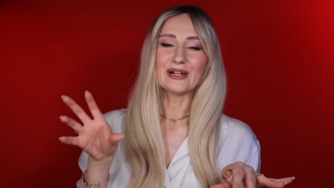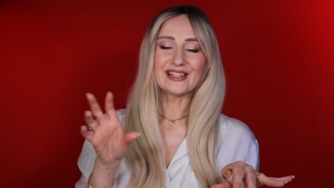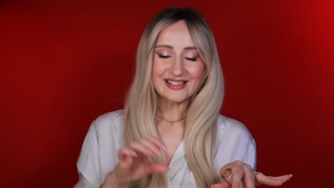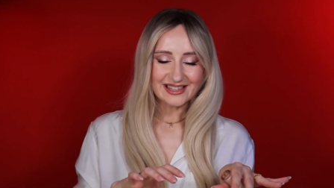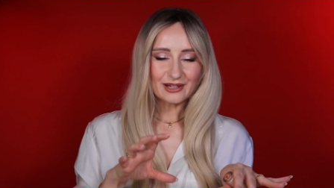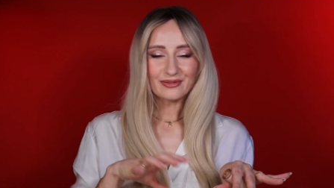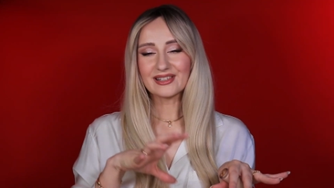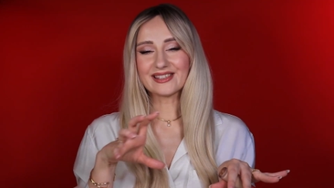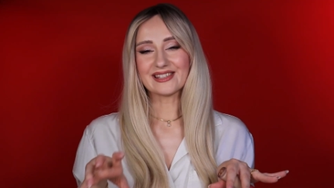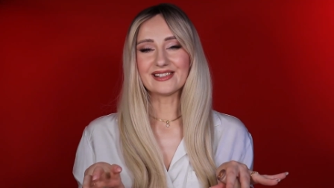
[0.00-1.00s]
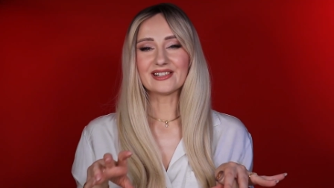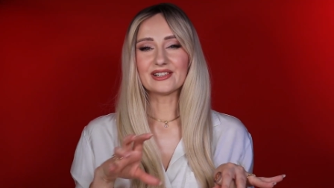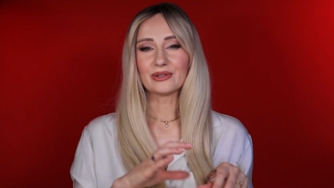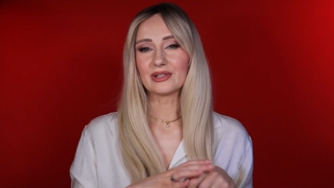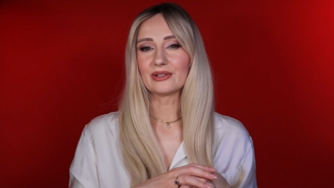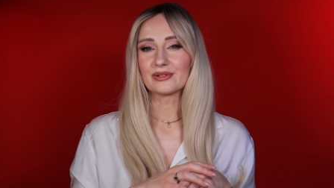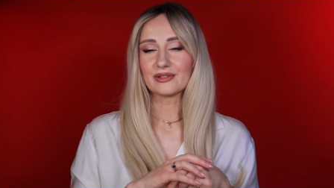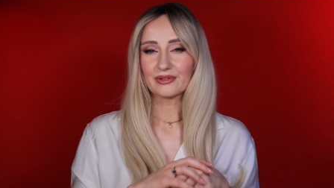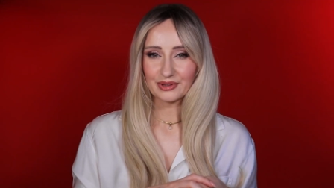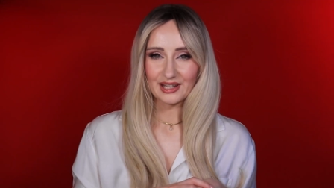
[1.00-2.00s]
instead of concealer, you can use
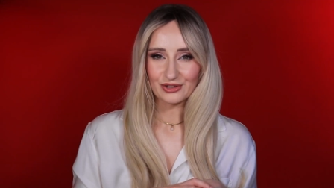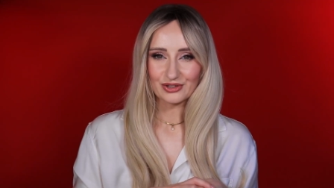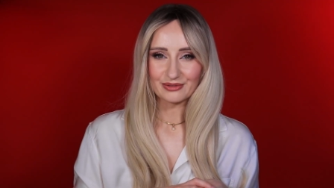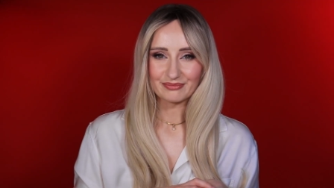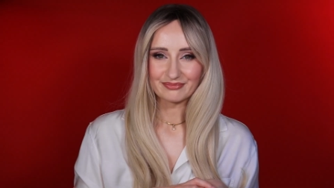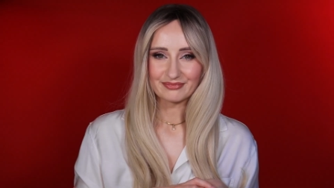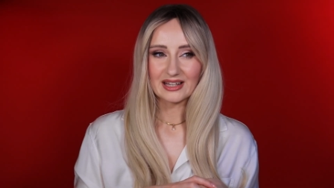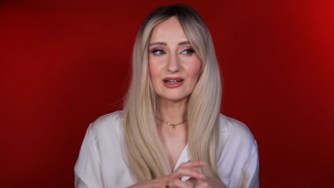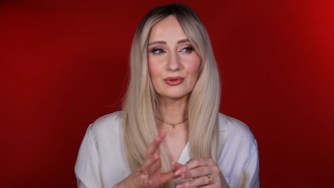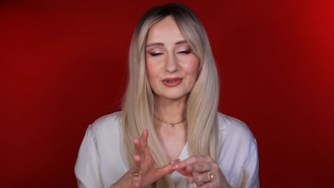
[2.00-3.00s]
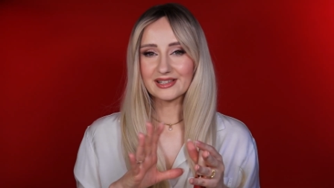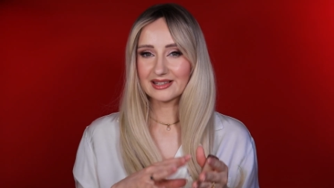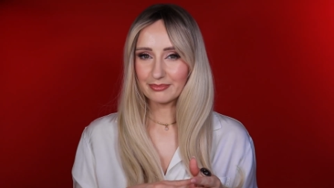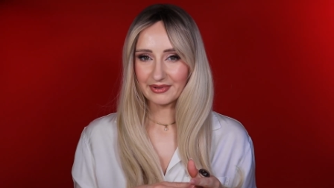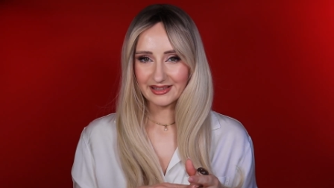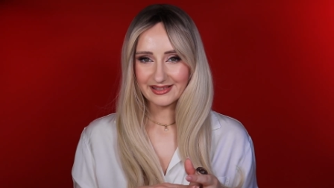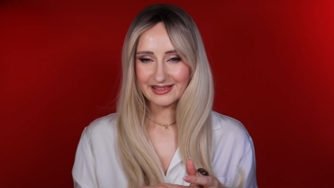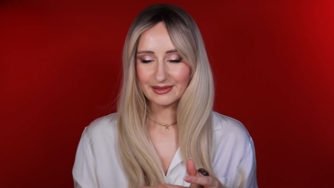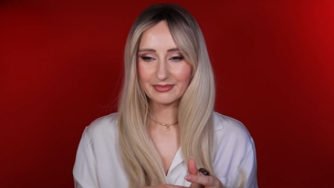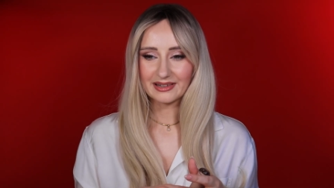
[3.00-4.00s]
a foundation. Of course, it
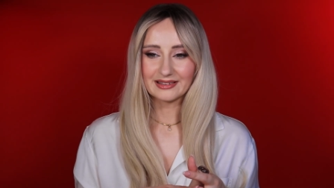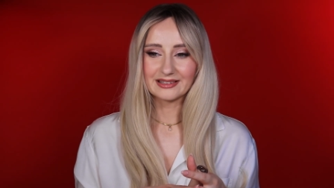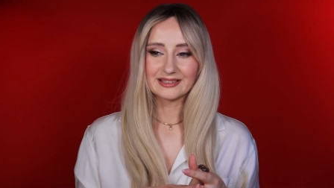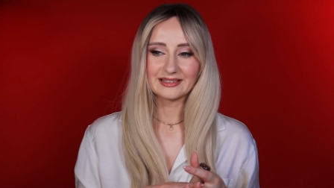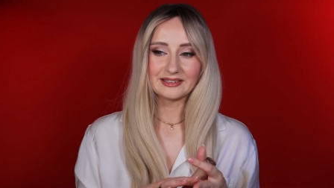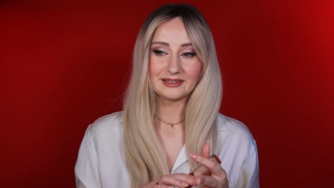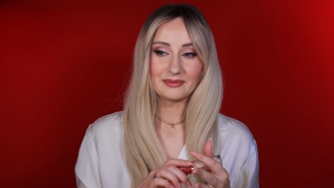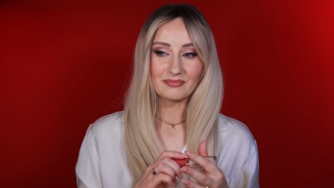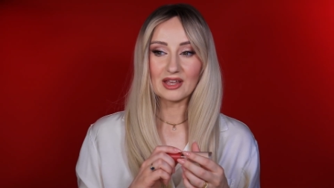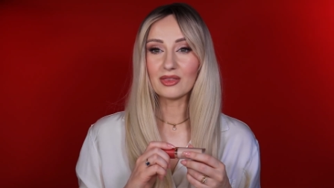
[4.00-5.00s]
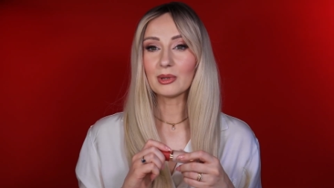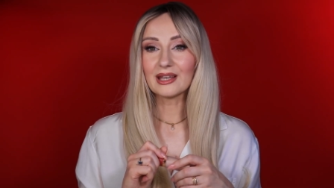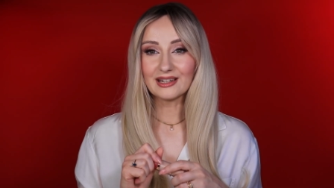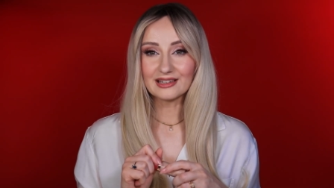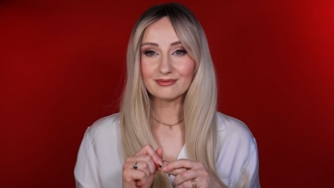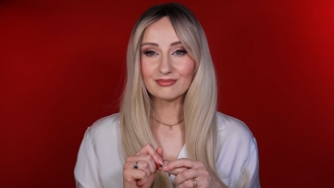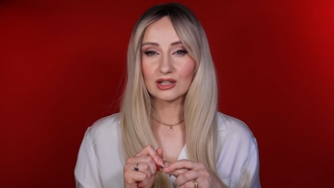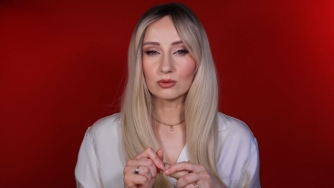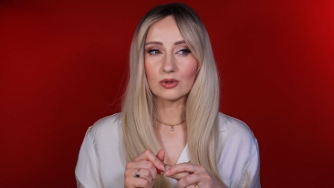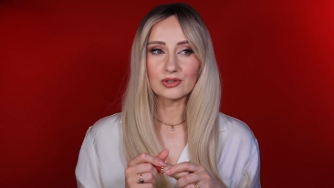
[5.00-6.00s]
depends, but at the beginning,
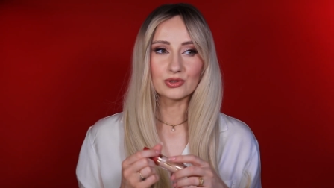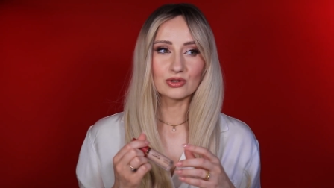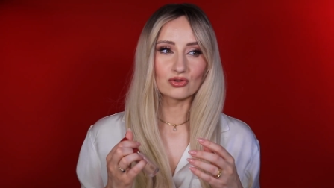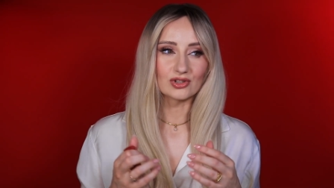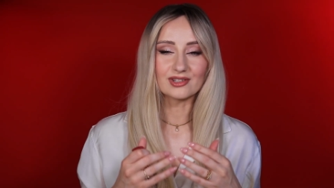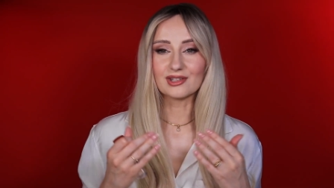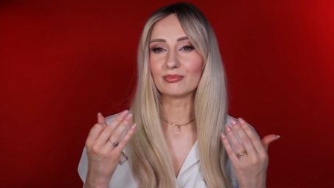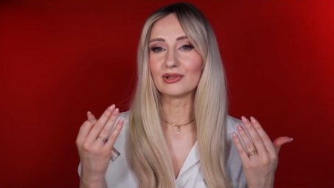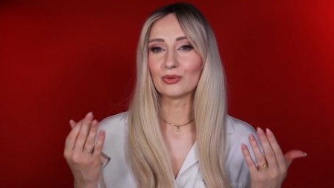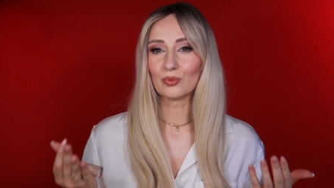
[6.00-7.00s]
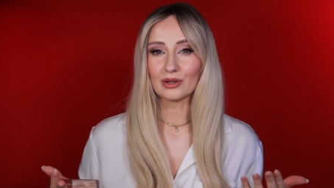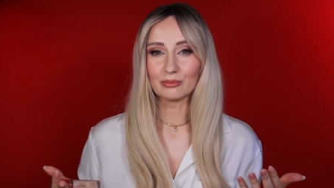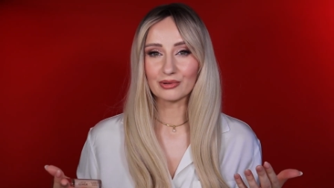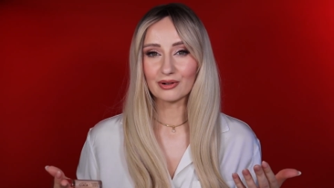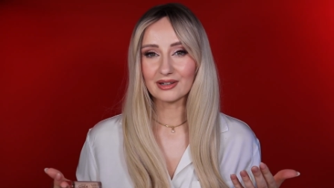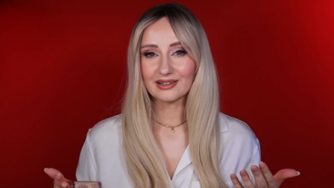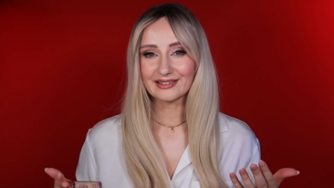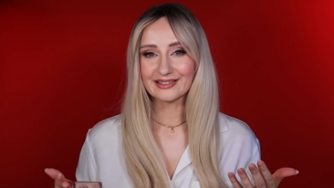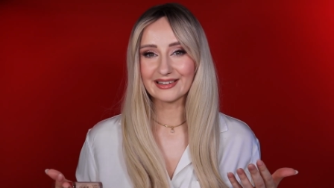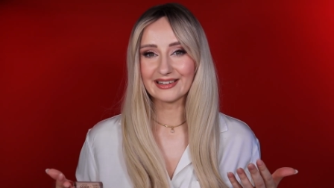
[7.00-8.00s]
it was just simply one
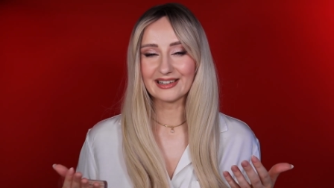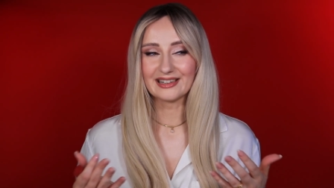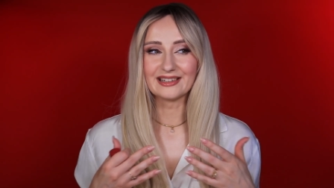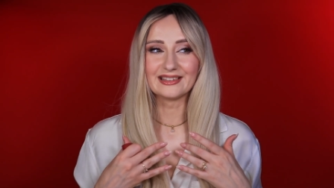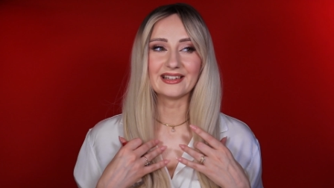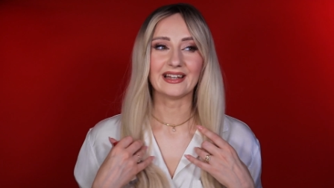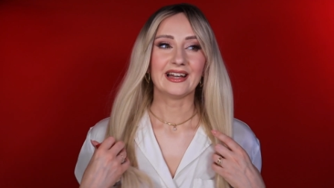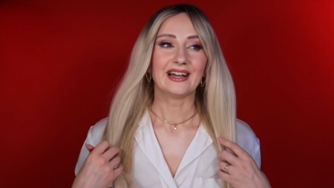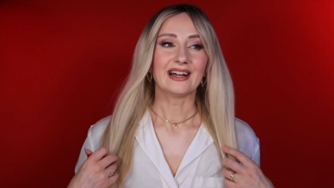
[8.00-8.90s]
product. And